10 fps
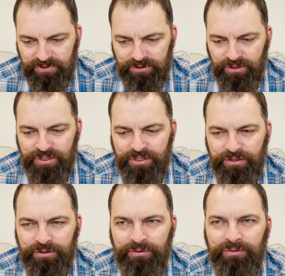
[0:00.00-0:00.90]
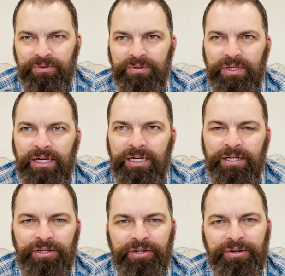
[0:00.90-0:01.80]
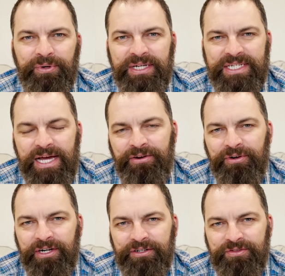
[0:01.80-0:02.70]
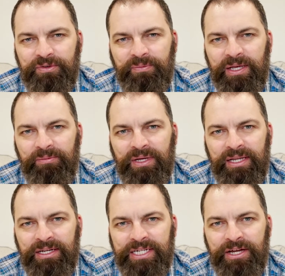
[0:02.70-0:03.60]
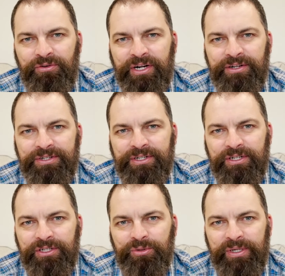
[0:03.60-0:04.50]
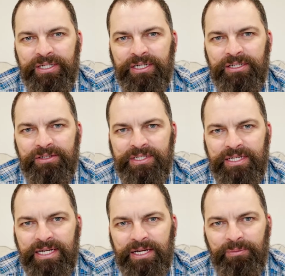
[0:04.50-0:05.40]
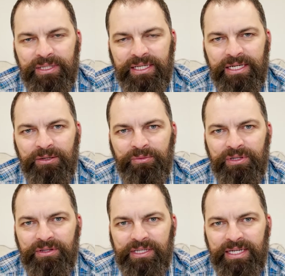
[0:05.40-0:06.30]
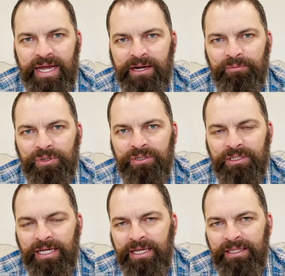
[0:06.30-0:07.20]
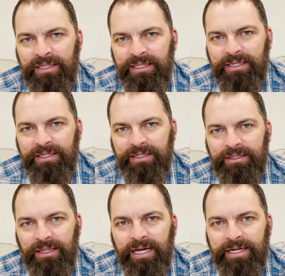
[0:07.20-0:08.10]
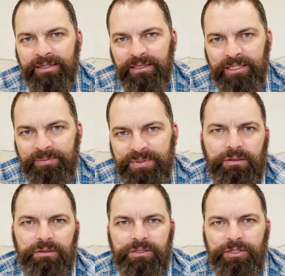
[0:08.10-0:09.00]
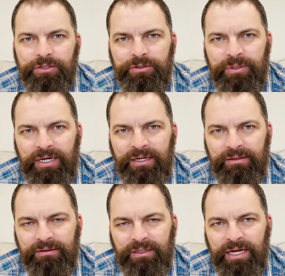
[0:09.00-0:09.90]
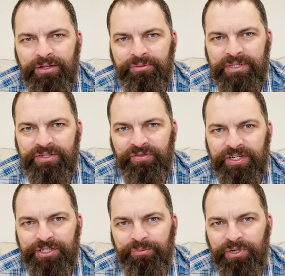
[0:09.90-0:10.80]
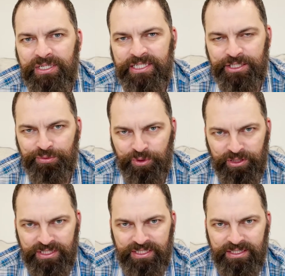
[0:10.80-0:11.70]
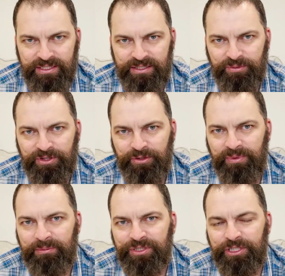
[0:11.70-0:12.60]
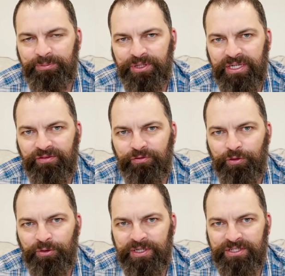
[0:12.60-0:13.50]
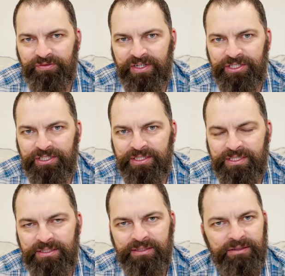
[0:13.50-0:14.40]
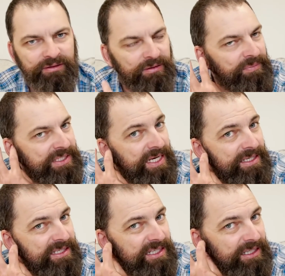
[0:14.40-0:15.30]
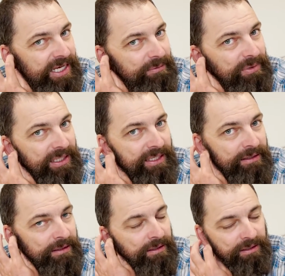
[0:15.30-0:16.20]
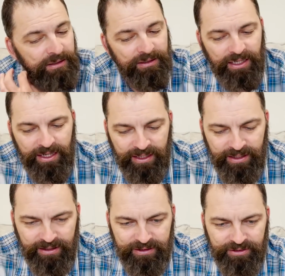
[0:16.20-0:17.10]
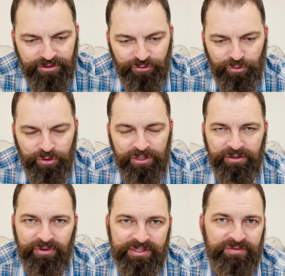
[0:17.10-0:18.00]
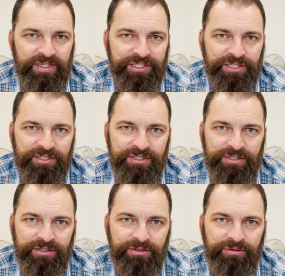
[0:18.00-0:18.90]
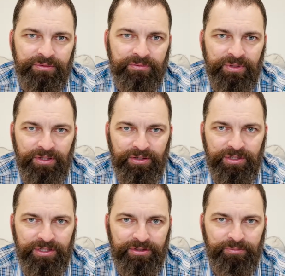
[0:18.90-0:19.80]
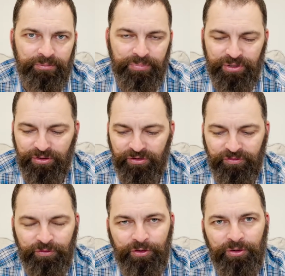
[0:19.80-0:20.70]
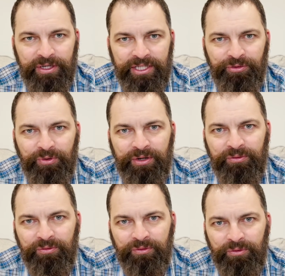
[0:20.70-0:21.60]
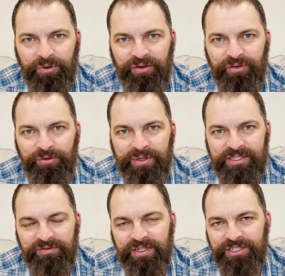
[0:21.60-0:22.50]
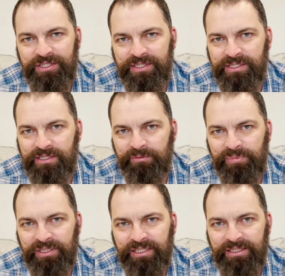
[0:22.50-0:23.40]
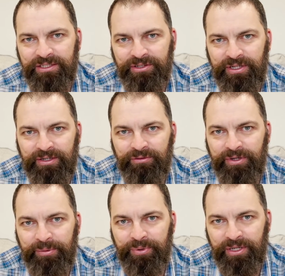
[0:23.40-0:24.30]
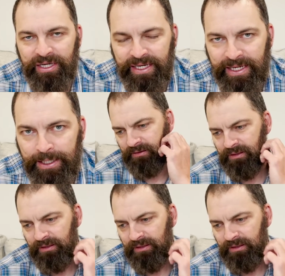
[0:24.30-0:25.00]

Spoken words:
Also, you can rent downriggers from them, and downriggers are $20 a day, but they come with the cannonball and the line clips. So how the reservation process works is with your membership, you get 4 reservations besides the light plan, and they're rolling reservations, so you can book all 4, and then when one of your reservations is complete, you can rebook again.